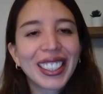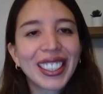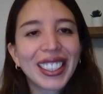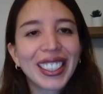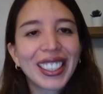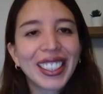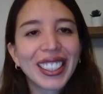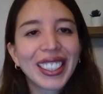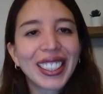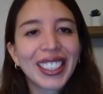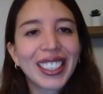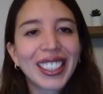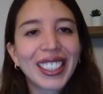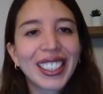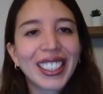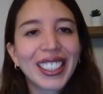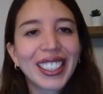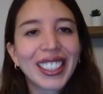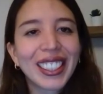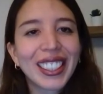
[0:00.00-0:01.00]

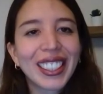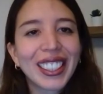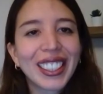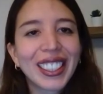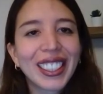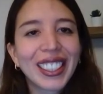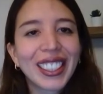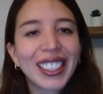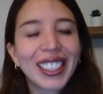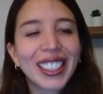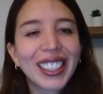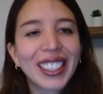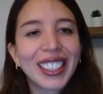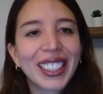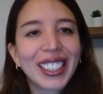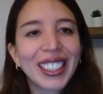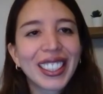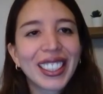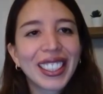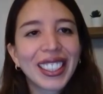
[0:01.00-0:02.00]

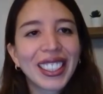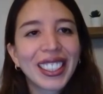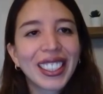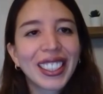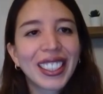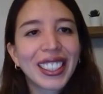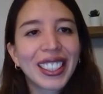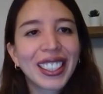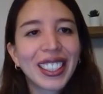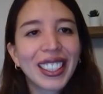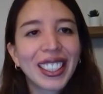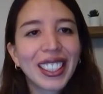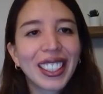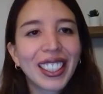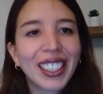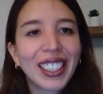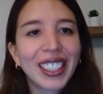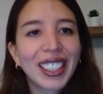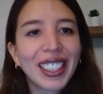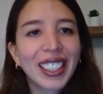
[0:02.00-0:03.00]

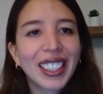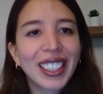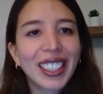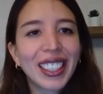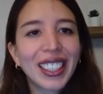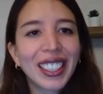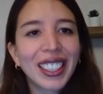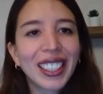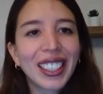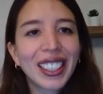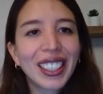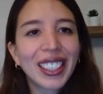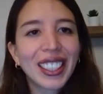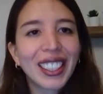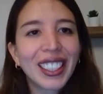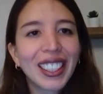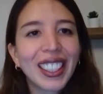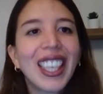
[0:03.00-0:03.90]
This person isn't speaking.